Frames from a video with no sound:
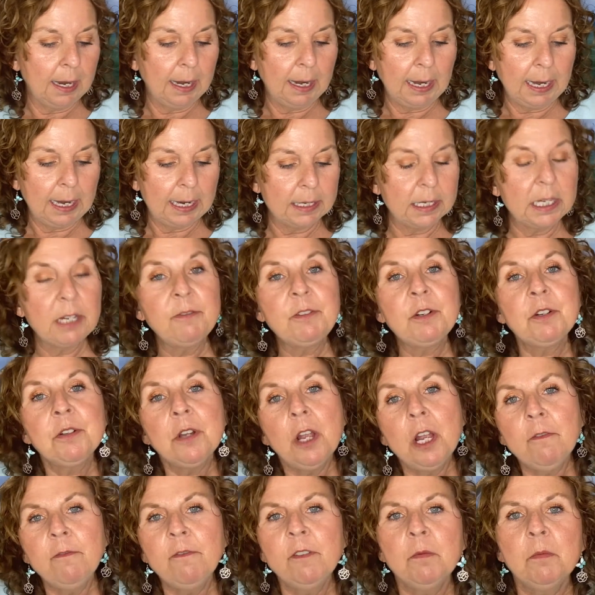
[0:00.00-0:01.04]
And if you're
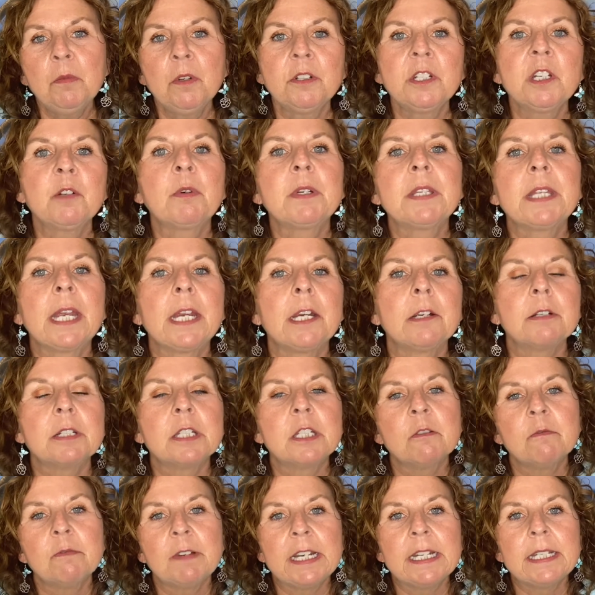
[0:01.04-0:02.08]
not familiar with
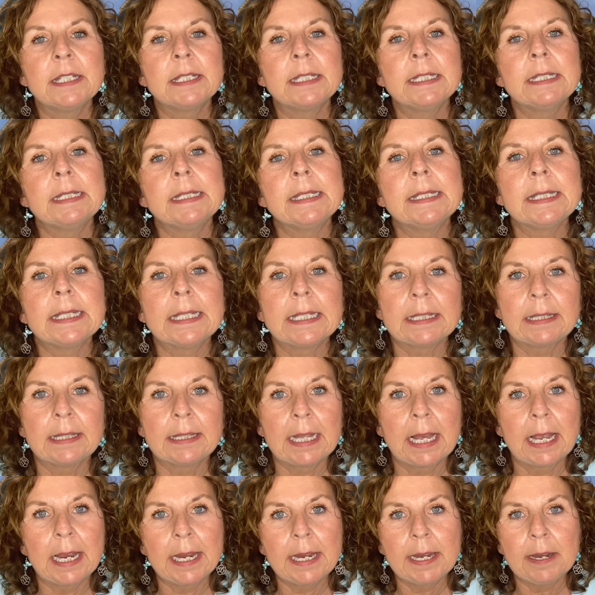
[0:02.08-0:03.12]
Erin'S Faces,
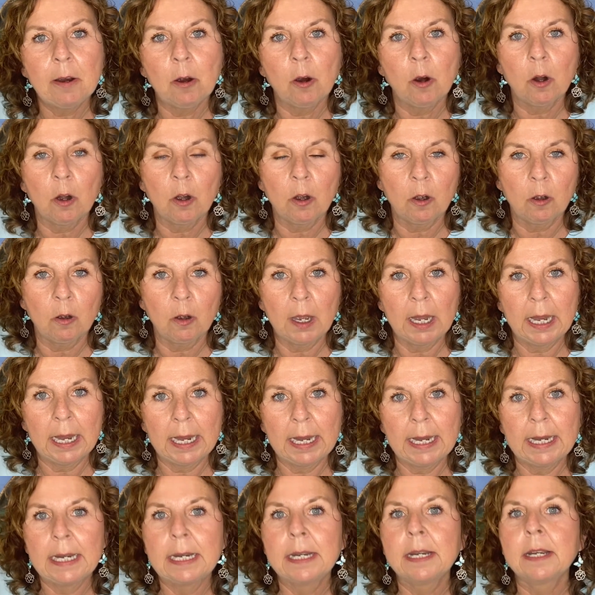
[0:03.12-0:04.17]
they are
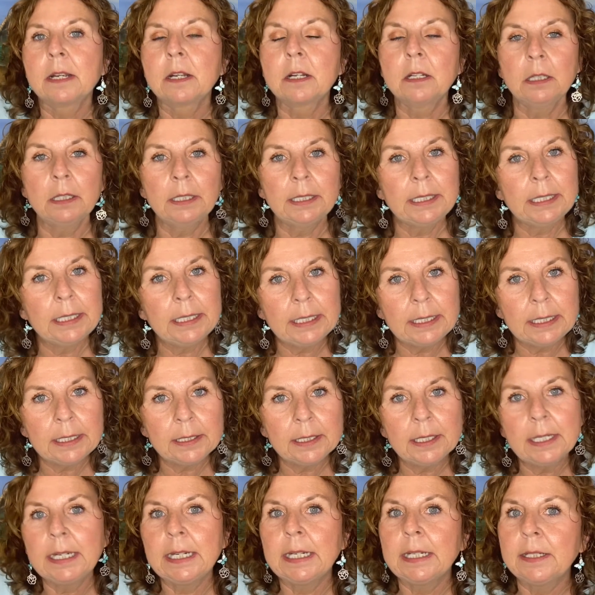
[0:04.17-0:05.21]
a
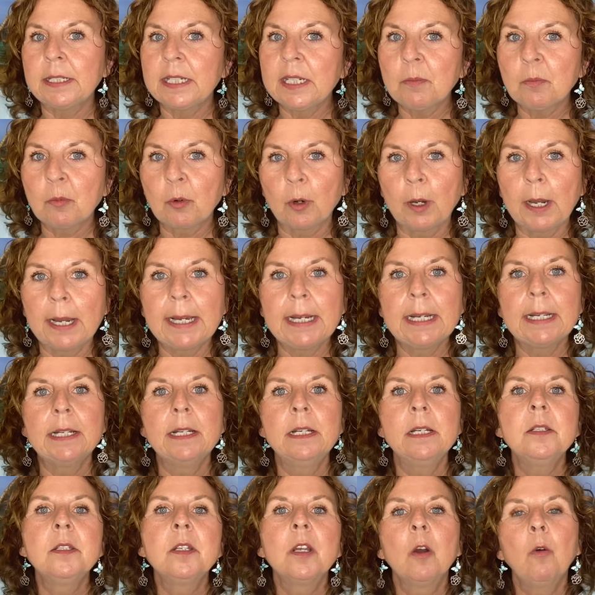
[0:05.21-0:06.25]
clean indie
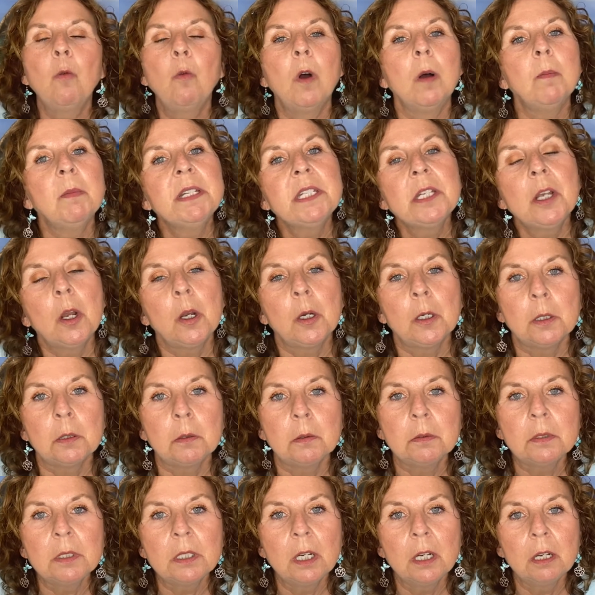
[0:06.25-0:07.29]
brand,
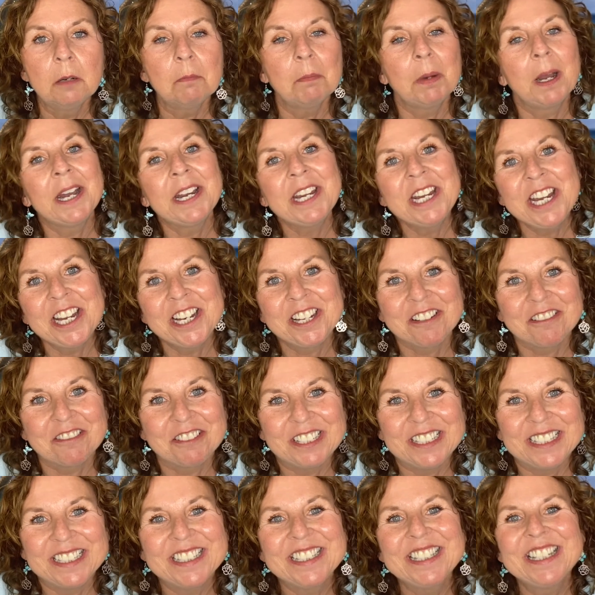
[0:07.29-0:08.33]
woman-owned by
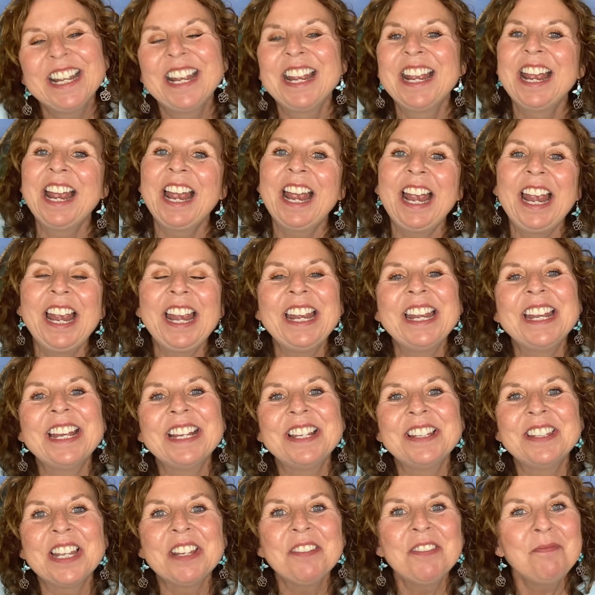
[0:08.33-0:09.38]
Erin,
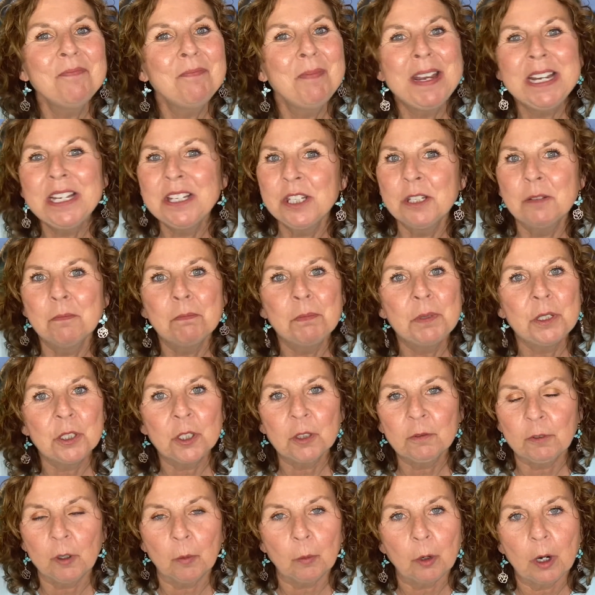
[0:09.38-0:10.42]
and they make some
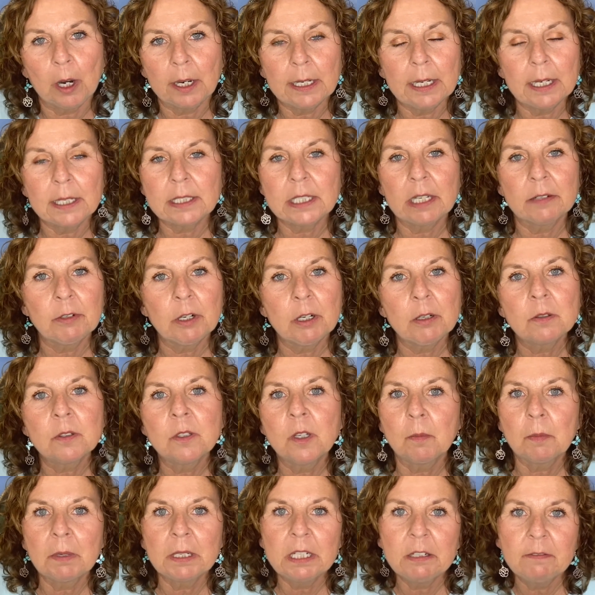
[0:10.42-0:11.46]
beautiful products. I've heard so
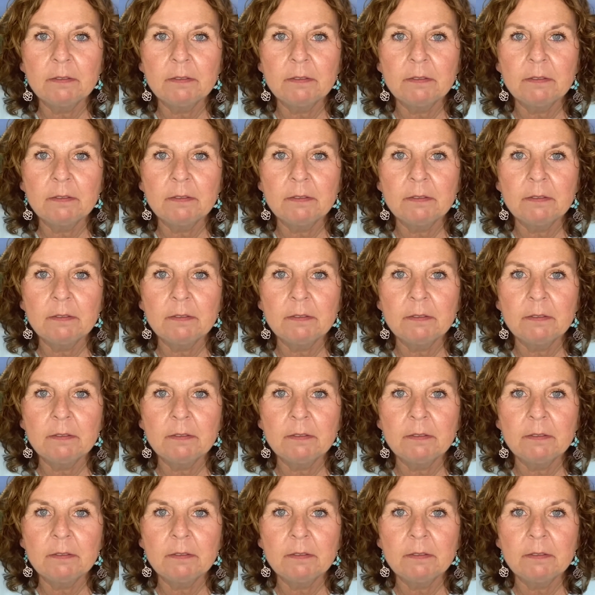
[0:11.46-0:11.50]
many